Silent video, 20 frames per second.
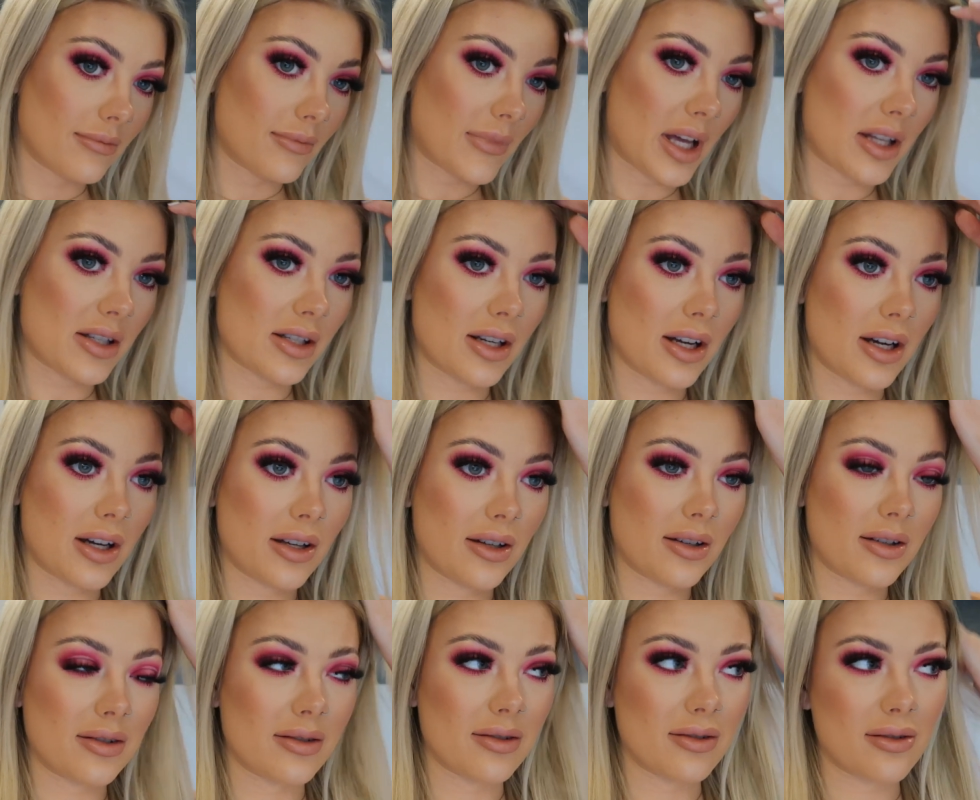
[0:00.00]
I don't
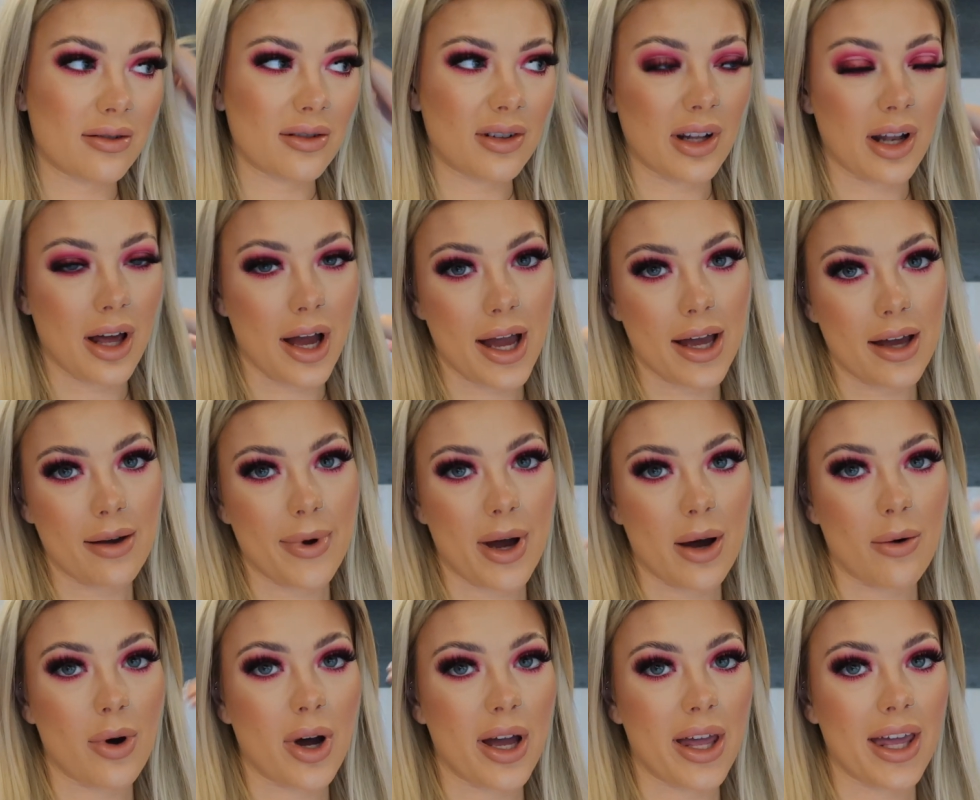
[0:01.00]
know, lie
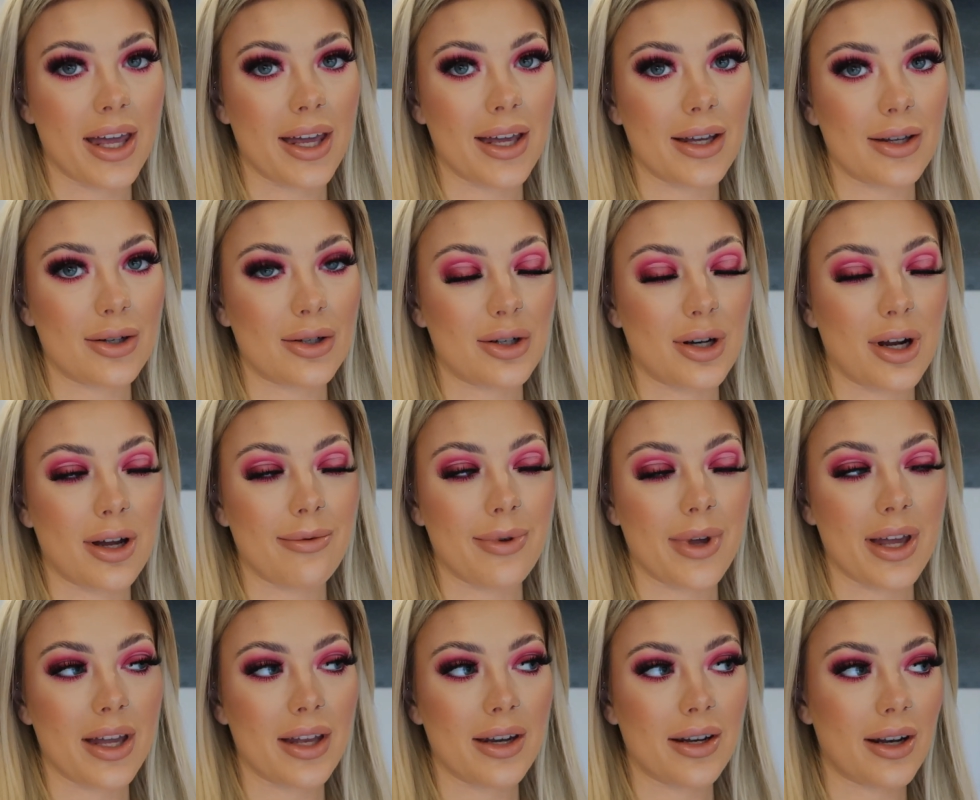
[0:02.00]
about what I eat, do you know what I
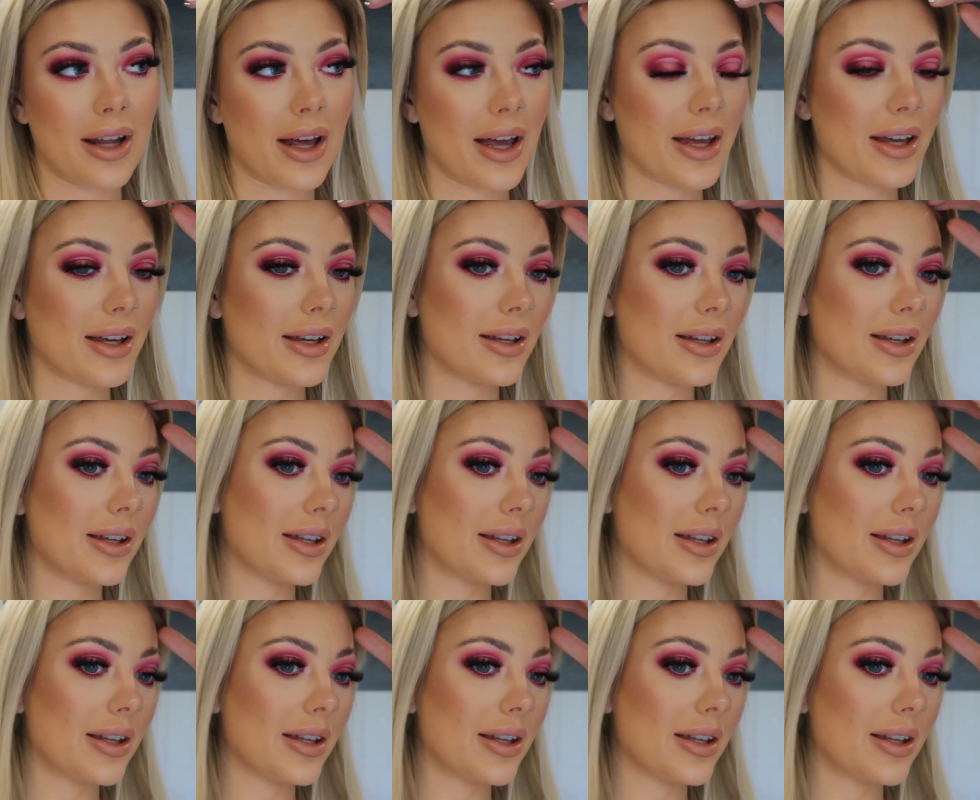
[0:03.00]
mean? Like,